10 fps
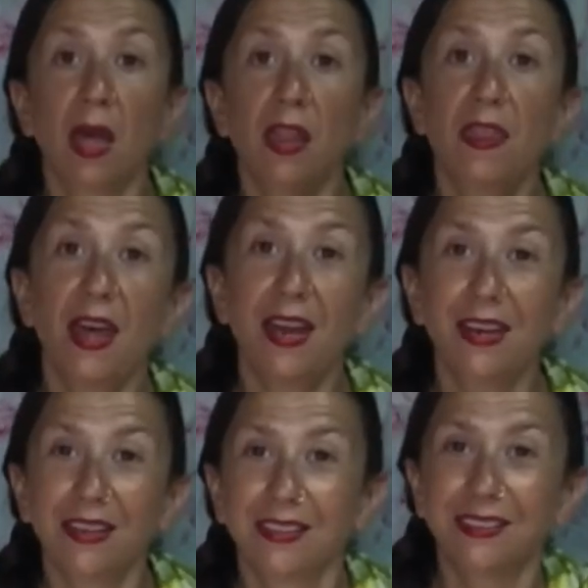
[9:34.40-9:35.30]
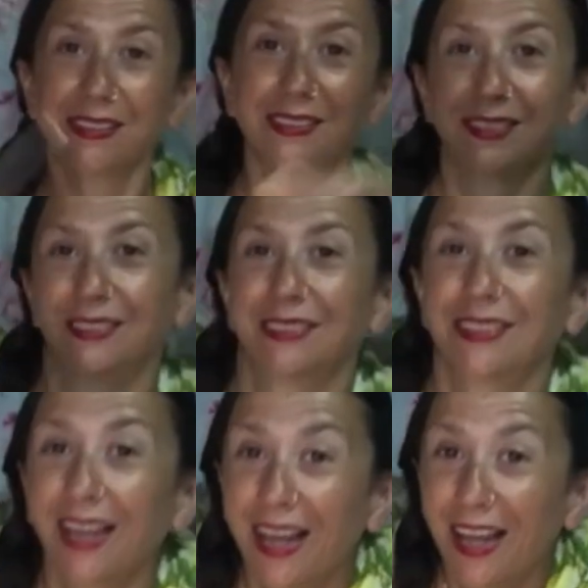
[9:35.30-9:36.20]
Then
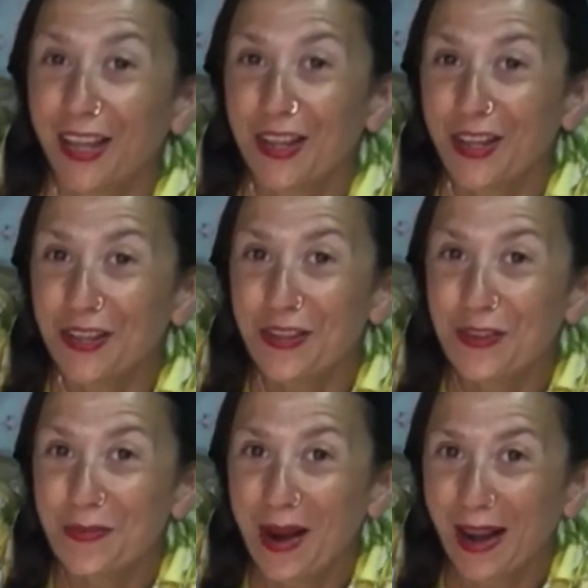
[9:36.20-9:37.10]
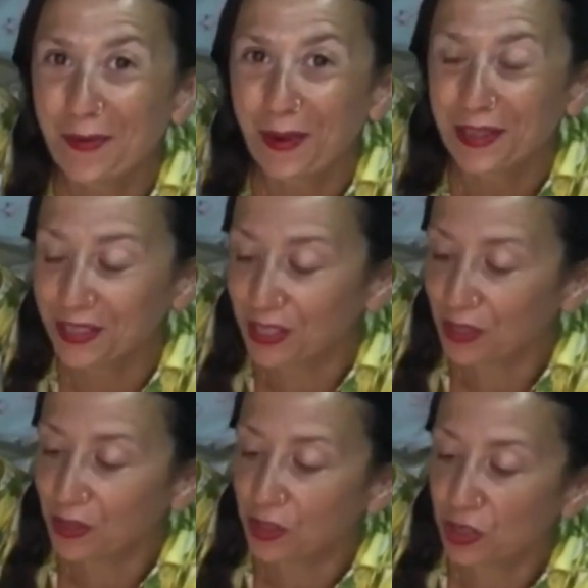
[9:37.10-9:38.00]
you might want
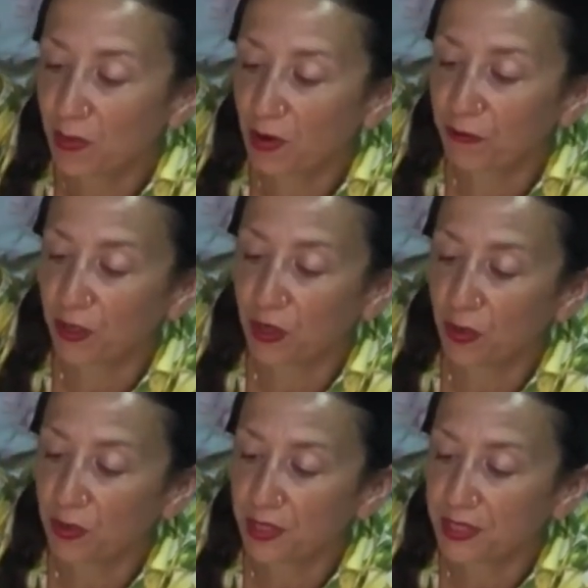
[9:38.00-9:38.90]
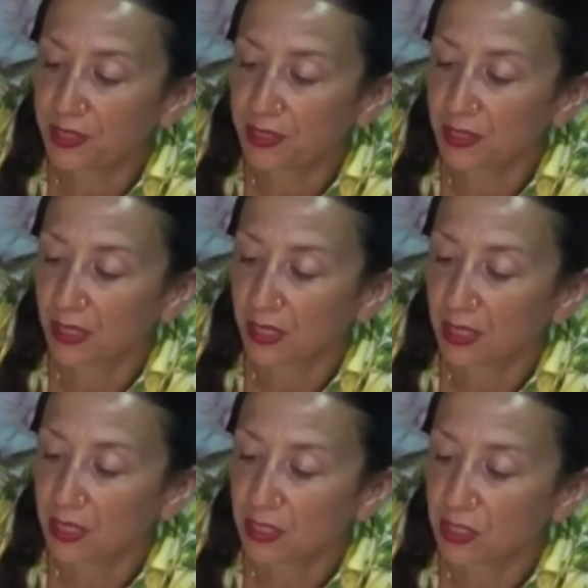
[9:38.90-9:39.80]
to trim off your corners.
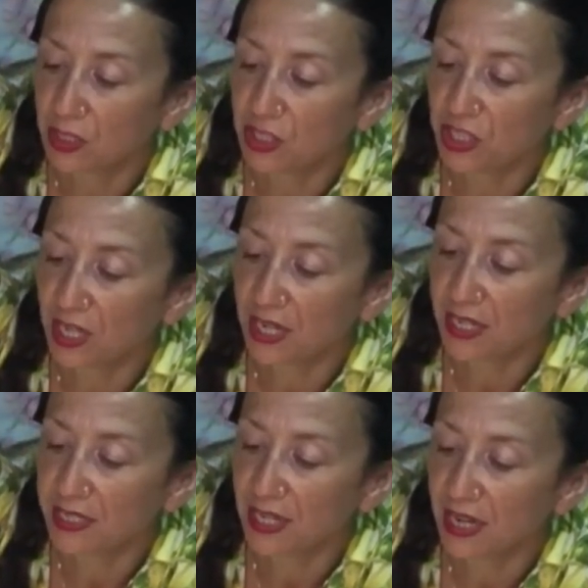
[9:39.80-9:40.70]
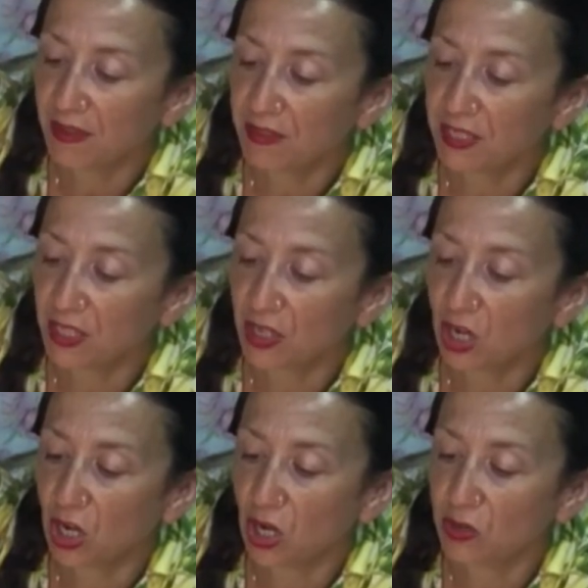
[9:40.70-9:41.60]
So just ever so
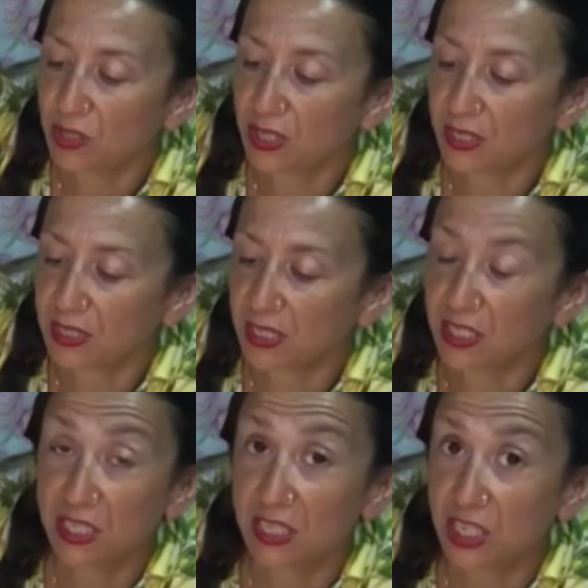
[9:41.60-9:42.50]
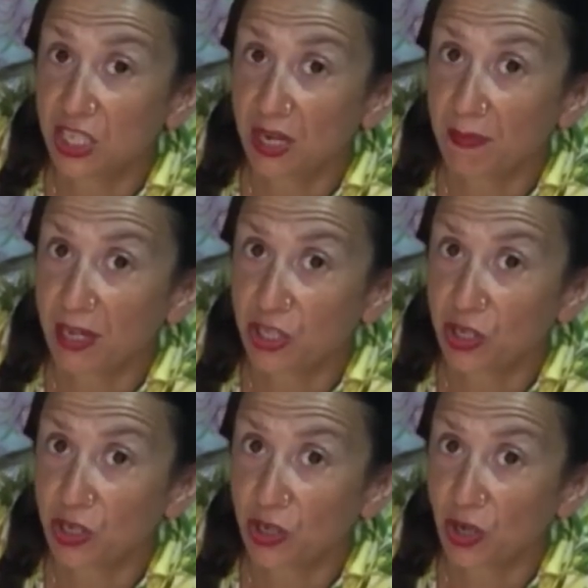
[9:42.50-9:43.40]
close to the stitching, make sure
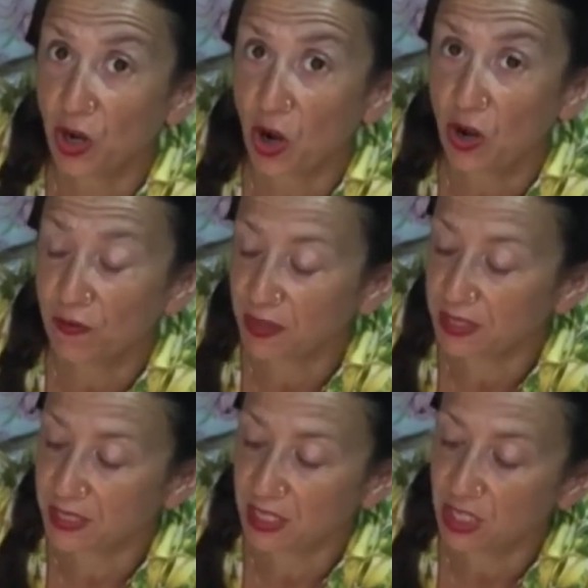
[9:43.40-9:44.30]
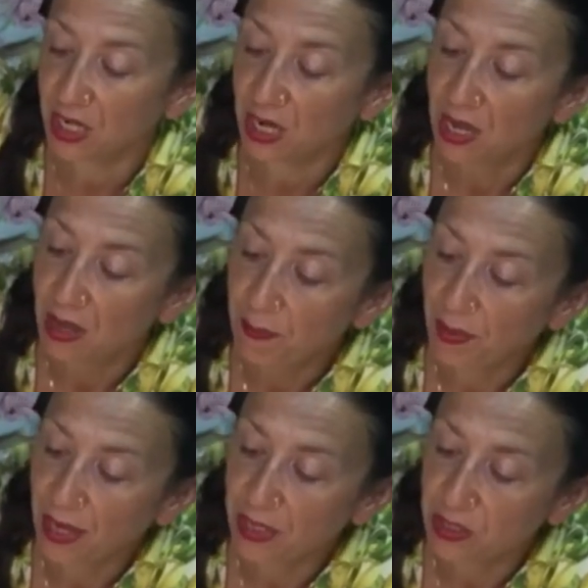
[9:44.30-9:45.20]
you don't go over the stitching,
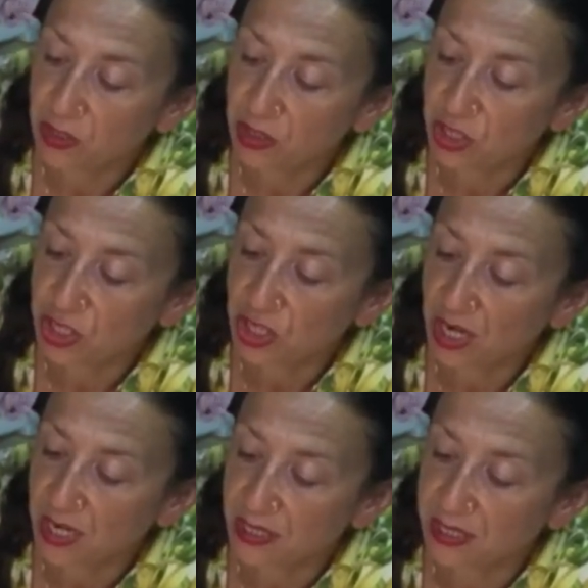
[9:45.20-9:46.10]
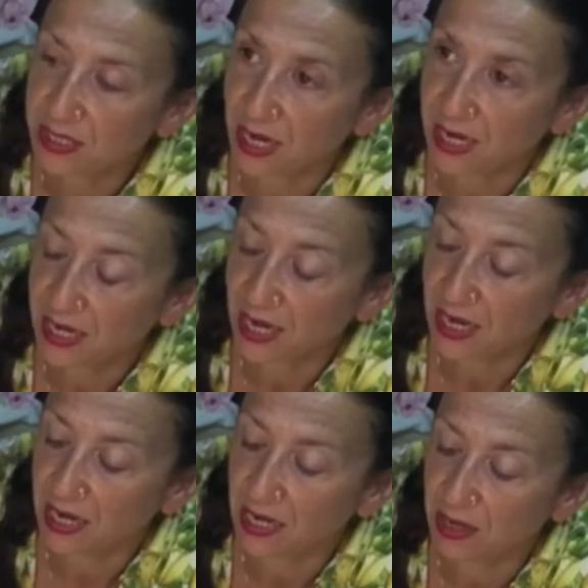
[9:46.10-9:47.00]
but you just take a
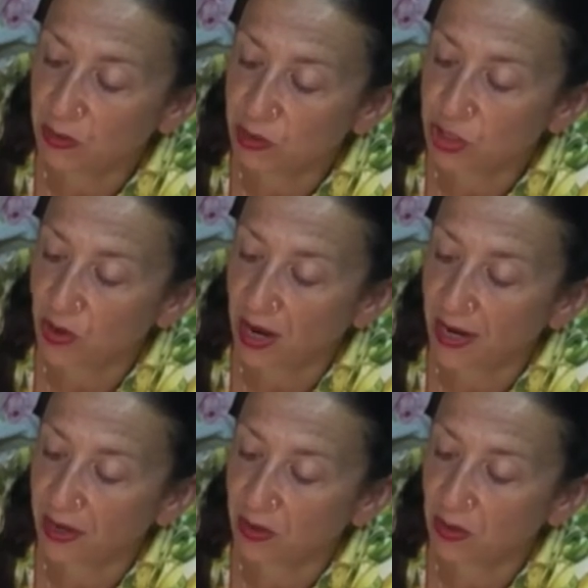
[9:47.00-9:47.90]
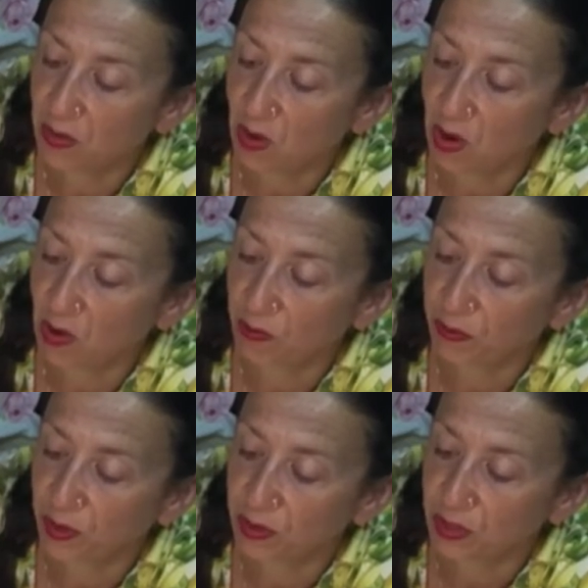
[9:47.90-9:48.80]
little triangle off
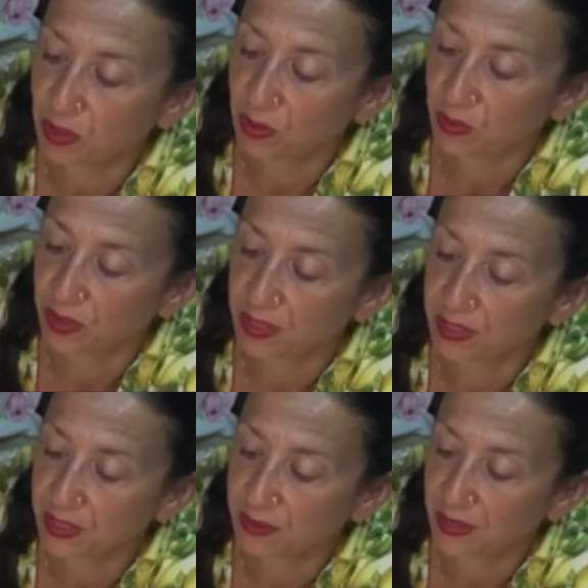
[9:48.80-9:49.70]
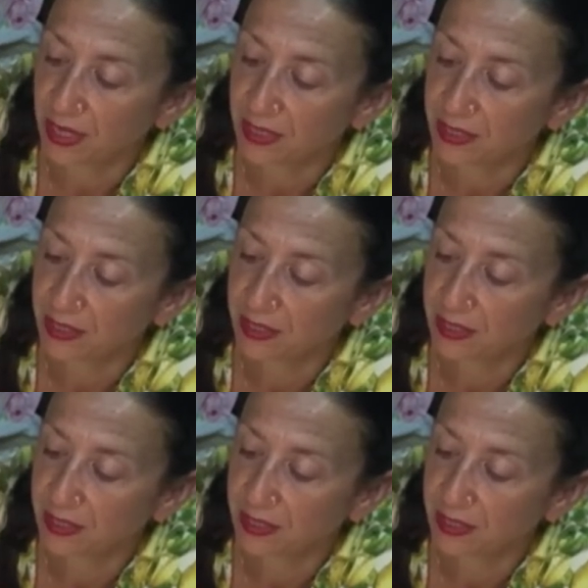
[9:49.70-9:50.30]
those corners, all right?